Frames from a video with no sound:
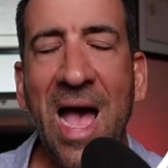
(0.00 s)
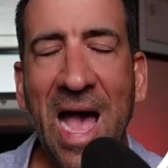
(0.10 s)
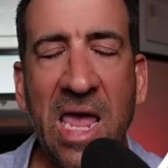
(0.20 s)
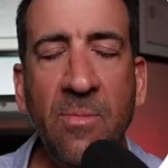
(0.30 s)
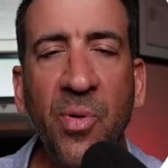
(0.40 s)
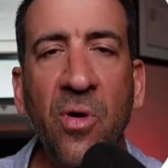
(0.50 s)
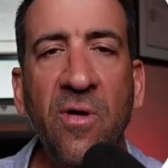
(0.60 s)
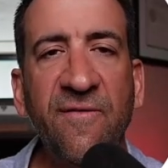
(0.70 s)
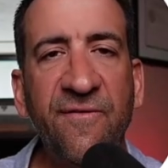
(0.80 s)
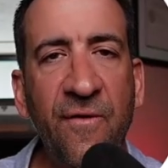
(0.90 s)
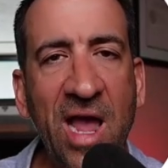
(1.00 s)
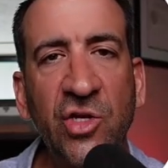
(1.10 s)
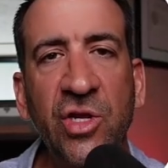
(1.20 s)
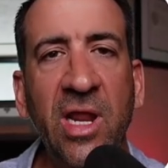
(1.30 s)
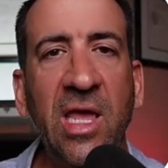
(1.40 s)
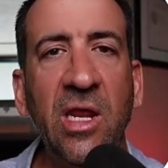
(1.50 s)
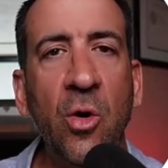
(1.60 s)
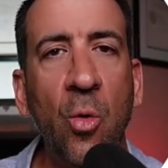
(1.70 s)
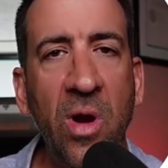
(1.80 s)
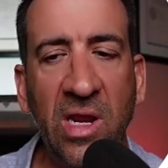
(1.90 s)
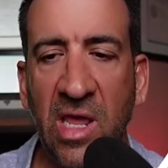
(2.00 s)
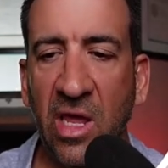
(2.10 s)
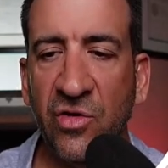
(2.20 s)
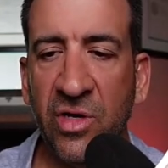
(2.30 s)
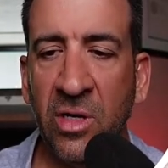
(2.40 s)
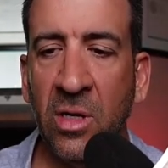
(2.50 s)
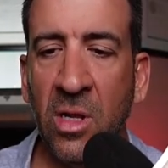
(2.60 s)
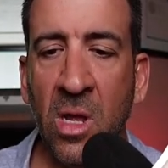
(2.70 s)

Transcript: hyperfractionated radiation.